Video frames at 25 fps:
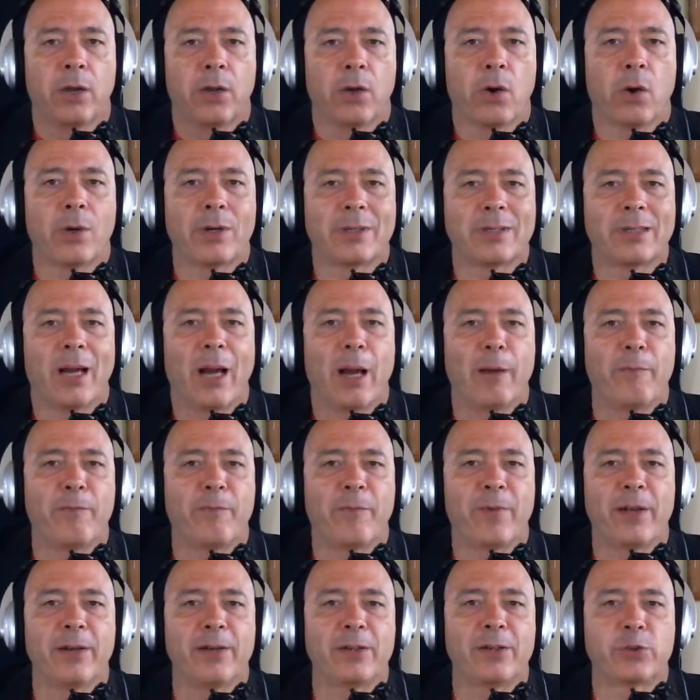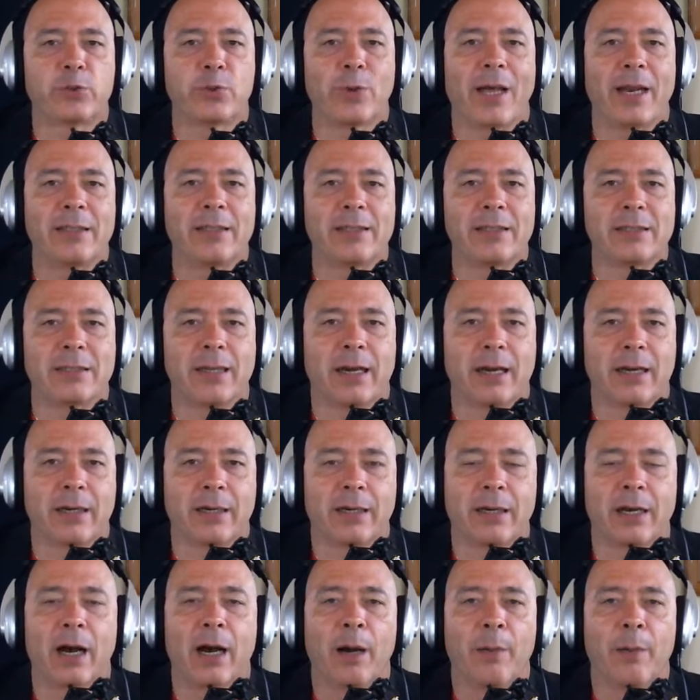go to
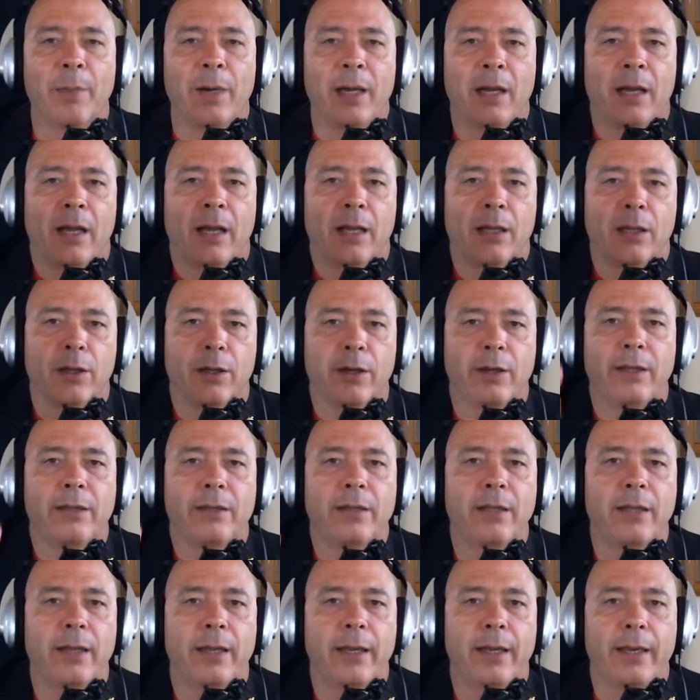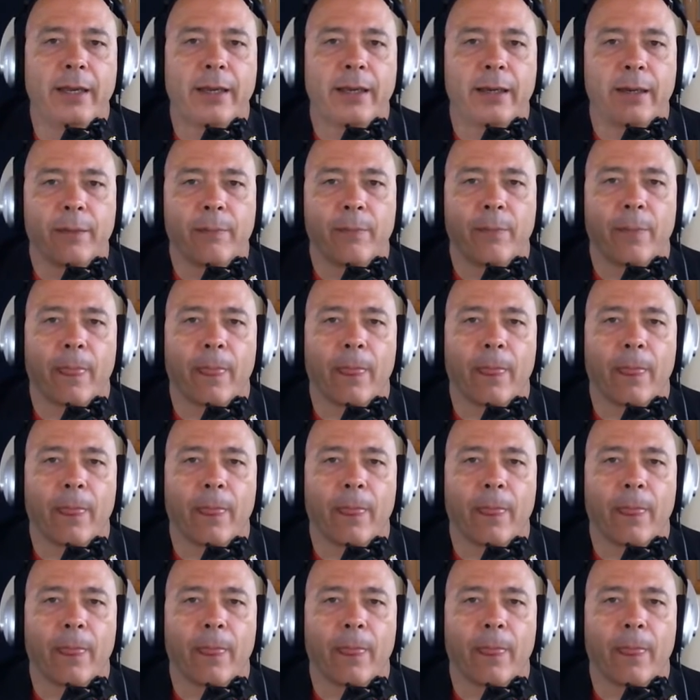topfitnessstrategies.com. Look at the link.